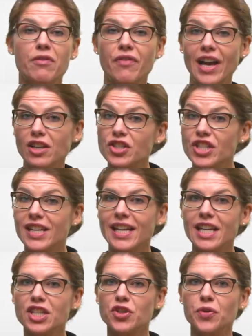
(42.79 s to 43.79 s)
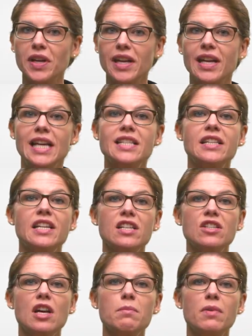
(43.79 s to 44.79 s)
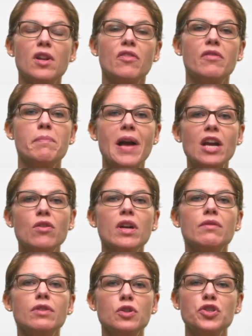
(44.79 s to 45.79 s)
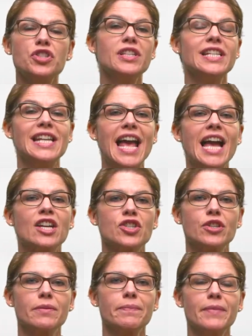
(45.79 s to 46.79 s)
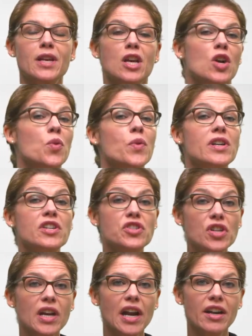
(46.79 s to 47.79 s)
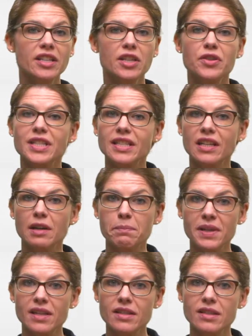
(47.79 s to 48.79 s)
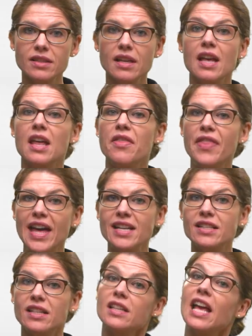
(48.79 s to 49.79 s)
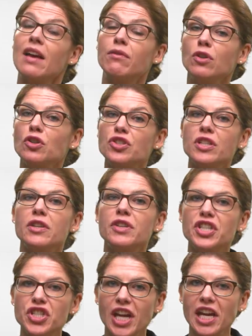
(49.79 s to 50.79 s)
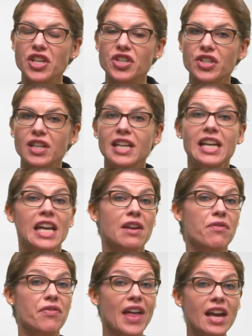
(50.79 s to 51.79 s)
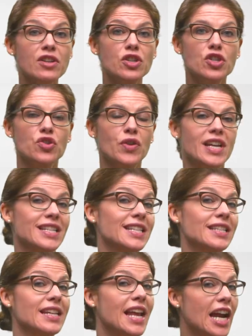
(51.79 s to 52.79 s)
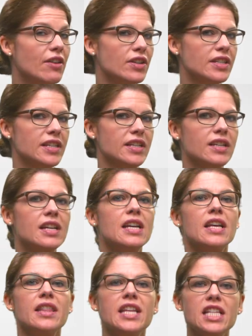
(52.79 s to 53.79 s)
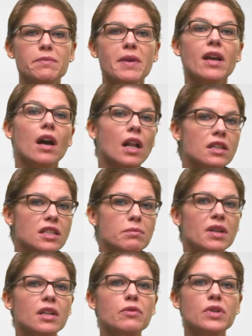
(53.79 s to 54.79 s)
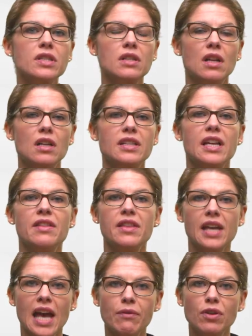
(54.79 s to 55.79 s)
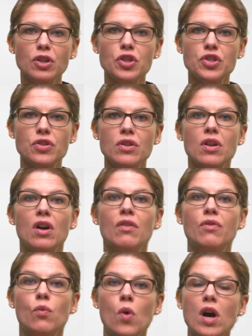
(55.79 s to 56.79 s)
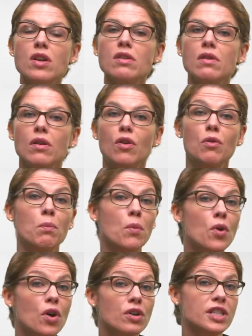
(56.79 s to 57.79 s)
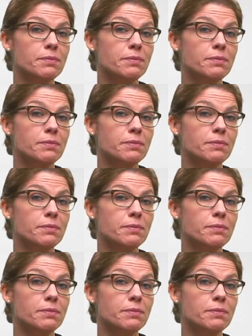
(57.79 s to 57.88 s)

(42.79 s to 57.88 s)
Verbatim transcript: a phylogenetic tree is an example of a macroevolution in action. When a new characteristic appears, that is an evolutionary change. If that new trait is inherited, this may ultimately result in the evolution of one or more